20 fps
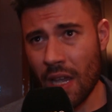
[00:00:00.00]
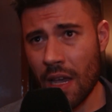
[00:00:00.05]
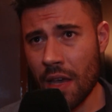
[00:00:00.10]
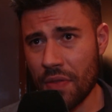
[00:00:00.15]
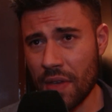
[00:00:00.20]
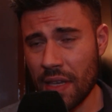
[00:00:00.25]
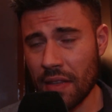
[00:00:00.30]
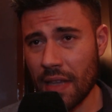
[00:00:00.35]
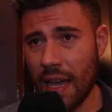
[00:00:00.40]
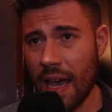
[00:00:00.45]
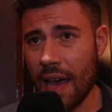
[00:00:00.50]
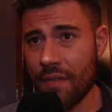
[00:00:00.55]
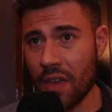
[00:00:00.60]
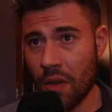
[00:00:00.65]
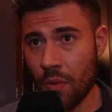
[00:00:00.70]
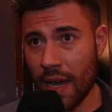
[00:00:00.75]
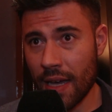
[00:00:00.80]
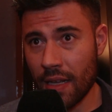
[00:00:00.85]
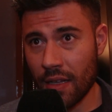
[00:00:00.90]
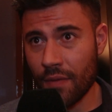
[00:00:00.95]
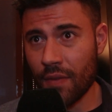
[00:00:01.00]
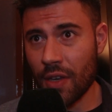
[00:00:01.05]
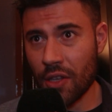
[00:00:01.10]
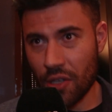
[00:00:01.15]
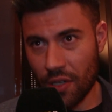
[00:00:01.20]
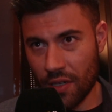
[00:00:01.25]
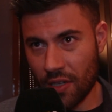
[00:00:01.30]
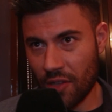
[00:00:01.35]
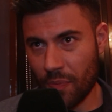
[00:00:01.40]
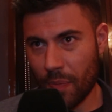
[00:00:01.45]
I think the heavyweight
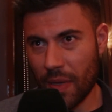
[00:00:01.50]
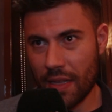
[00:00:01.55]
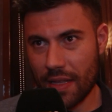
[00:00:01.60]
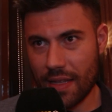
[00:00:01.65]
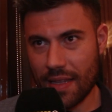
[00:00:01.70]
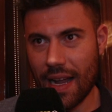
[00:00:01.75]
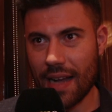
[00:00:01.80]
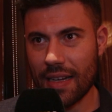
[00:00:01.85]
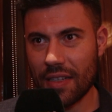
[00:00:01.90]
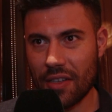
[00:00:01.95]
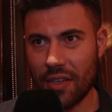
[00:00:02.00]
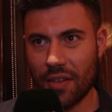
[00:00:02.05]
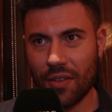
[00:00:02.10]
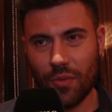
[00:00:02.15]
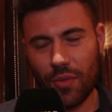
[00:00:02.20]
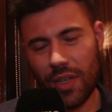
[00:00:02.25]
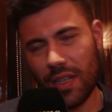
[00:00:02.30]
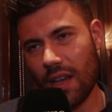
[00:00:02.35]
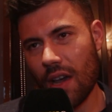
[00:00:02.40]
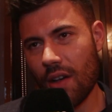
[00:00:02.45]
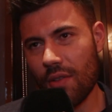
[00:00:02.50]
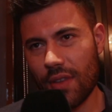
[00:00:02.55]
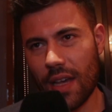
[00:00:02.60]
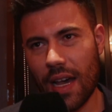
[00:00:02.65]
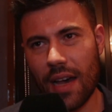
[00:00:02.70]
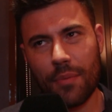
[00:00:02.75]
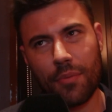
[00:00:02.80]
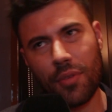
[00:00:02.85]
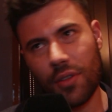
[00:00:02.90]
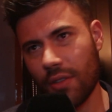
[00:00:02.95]
division has been stagnant, we know
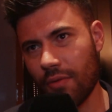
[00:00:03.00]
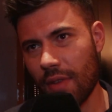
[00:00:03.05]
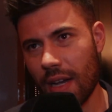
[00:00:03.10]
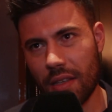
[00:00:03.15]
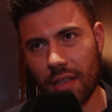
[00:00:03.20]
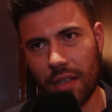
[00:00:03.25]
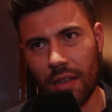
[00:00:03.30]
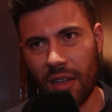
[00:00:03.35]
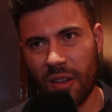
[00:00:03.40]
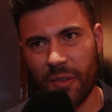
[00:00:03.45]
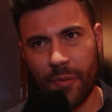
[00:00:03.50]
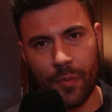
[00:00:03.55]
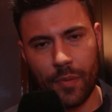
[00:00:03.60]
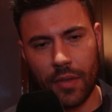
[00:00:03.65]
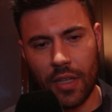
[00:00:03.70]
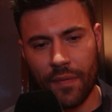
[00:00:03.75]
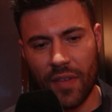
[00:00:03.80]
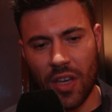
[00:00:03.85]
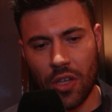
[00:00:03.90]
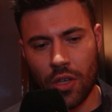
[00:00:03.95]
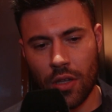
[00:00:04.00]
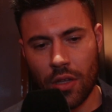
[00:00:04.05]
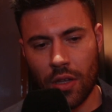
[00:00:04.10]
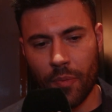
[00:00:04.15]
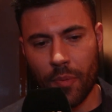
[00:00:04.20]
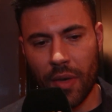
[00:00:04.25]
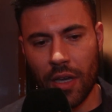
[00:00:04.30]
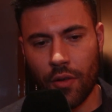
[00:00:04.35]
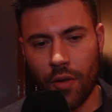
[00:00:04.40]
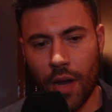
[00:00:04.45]
that, but the rest of the divisions
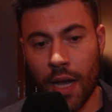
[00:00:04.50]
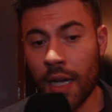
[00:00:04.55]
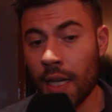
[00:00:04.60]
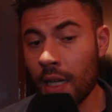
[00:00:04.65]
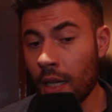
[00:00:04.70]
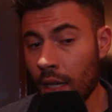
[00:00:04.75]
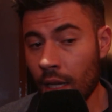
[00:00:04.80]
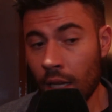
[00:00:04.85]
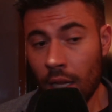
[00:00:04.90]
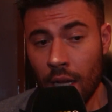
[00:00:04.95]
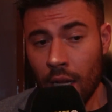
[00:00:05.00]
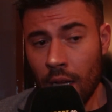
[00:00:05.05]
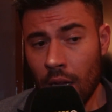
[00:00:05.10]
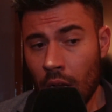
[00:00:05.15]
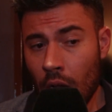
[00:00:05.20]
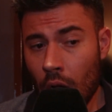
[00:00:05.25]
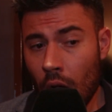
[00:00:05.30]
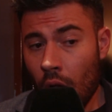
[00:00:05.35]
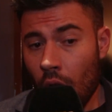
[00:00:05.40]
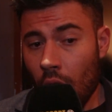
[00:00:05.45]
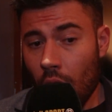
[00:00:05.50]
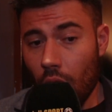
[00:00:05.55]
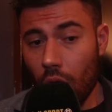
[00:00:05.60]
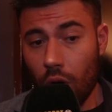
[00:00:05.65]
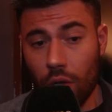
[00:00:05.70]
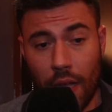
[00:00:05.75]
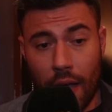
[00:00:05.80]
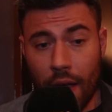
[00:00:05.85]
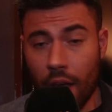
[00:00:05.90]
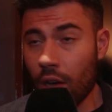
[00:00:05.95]
have been great.
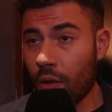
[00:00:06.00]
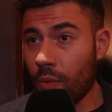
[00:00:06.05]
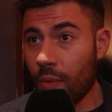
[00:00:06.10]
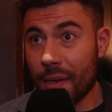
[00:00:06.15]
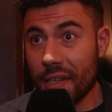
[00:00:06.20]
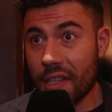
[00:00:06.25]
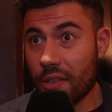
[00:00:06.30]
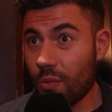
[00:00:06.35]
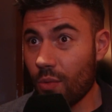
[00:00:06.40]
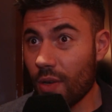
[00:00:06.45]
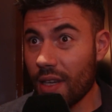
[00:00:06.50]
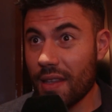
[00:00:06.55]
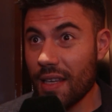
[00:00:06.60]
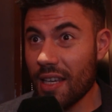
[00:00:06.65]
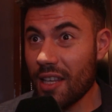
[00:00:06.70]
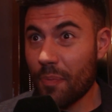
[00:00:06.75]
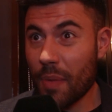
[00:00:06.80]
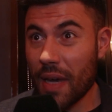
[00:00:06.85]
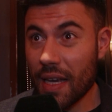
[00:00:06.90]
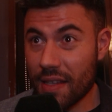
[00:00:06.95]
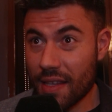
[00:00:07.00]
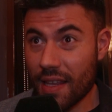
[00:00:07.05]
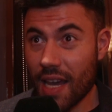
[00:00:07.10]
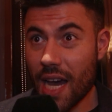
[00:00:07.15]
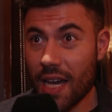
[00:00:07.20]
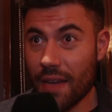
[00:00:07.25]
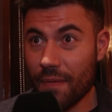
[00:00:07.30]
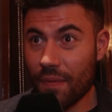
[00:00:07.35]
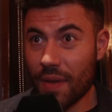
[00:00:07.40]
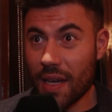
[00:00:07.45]
All I hope is with these big
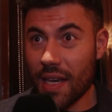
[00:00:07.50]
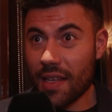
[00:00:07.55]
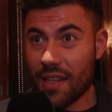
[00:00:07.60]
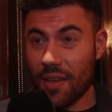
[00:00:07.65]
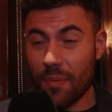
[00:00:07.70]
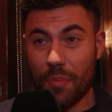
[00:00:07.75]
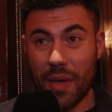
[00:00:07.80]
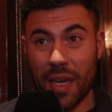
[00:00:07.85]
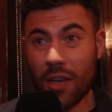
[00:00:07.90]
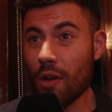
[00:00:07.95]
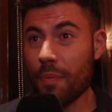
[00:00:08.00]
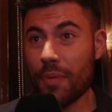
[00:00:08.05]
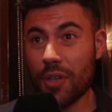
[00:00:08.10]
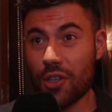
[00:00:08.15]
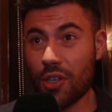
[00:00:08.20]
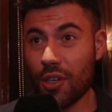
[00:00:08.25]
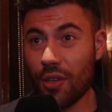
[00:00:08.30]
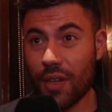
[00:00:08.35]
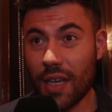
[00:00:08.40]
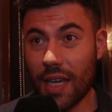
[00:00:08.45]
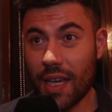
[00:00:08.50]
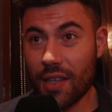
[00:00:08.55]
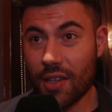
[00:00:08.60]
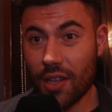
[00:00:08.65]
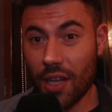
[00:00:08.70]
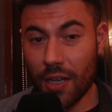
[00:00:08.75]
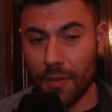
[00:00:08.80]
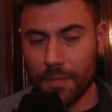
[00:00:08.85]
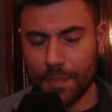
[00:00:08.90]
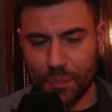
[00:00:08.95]
site fees and big opportunities
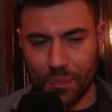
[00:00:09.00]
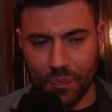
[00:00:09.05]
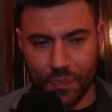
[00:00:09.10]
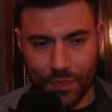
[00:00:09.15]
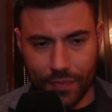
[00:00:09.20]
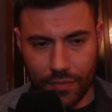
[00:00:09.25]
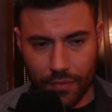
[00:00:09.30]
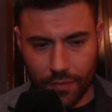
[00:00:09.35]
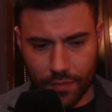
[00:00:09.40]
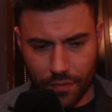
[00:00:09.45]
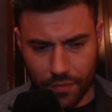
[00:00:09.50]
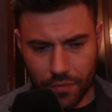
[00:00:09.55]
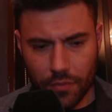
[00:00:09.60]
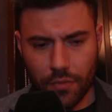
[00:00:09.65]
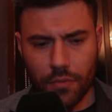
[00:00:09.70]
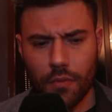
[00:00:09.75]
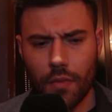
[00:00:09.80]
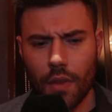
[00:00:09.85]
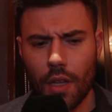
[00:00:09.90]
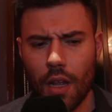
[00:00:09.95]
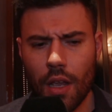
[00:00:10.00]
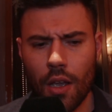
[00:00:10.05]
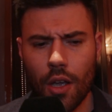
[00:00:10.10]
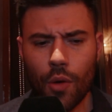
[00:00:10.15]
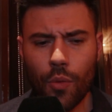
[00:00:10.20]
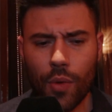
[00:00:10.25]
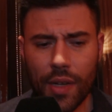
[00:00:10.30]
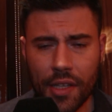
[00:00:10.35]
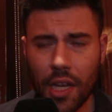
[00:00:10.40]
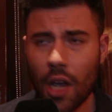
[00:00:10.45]
that
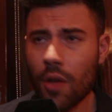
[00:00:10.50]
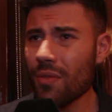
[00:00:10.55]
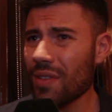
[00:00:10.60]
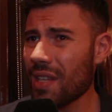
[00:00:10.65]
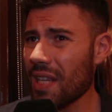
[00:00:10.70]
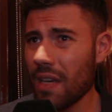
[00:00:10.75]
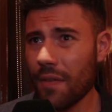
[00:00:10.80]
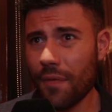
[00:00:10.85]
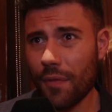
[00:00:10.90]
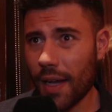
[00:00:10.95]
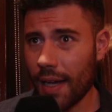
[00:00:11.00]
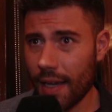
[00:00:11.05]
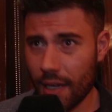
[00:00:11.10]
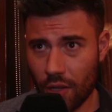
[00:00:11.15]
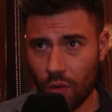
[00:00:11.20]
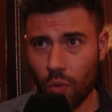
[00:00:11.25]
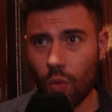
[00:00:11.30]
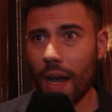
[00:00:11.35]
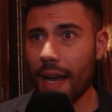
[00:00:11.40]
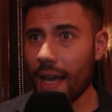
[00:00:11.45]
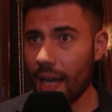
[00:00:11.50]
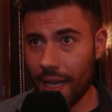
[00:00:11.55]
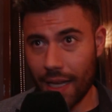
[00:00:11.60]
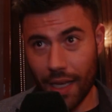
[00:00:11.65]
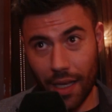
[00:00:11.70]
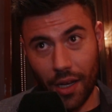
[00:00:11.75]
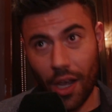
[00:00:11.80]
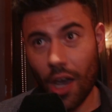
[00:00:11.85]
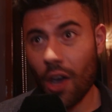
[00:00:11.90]
we don't see fighters waiting and